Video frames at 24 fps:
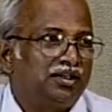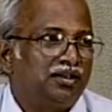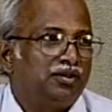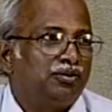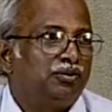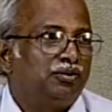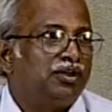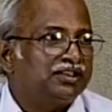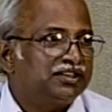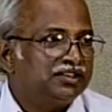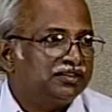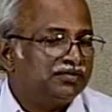
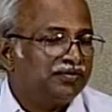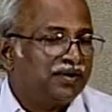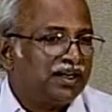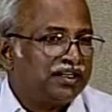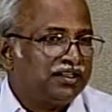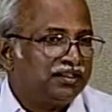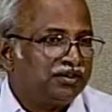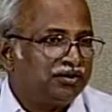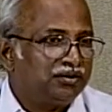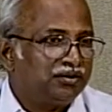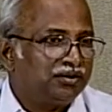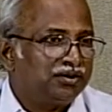What is
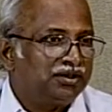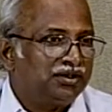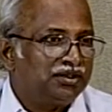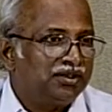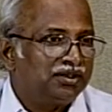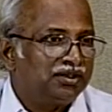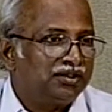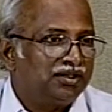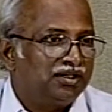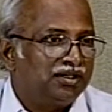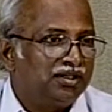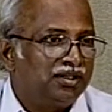fatigue loading?
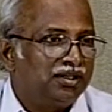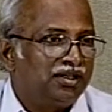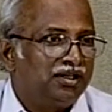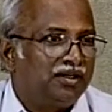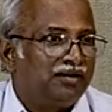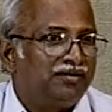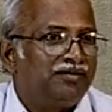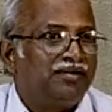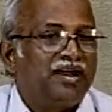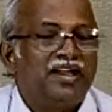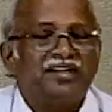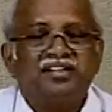
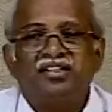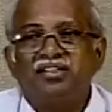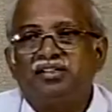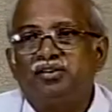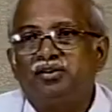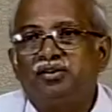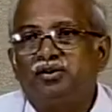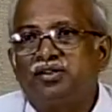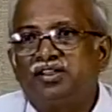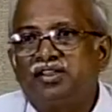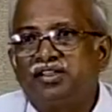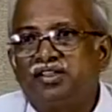Fatigue
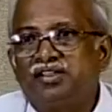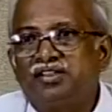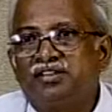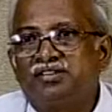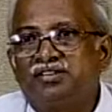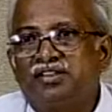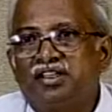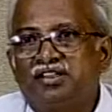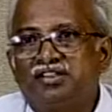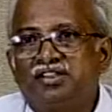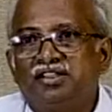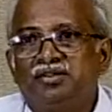loading is
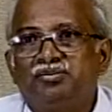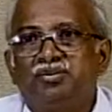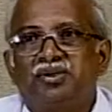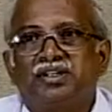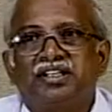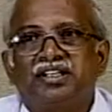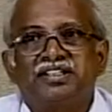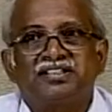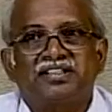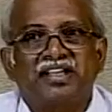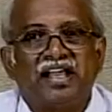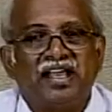nothing but
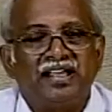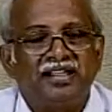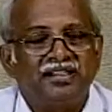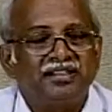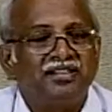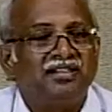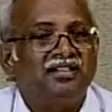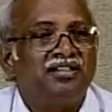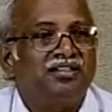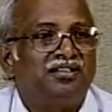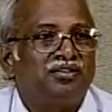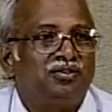a
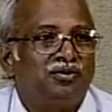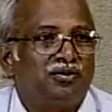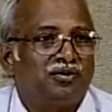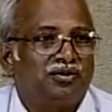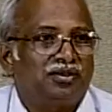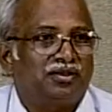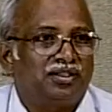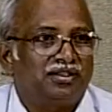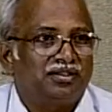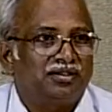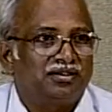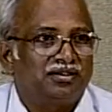cyclic loading.